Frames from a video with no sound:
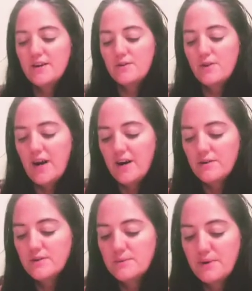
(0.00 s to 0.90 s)

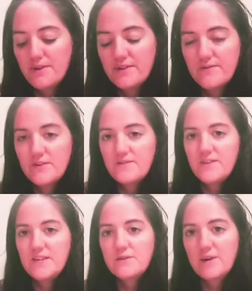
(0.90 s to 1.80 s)
ground the balls of your
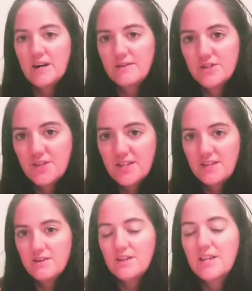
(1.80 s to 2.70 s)
feet, ground your
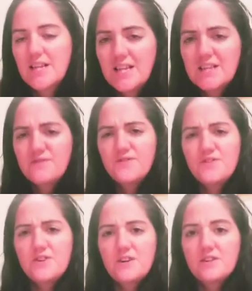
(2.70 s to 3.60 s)
heel, lift
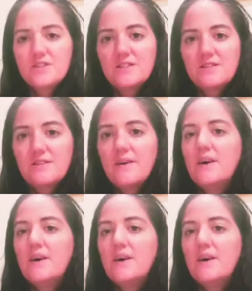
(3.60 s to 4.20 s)
your arches.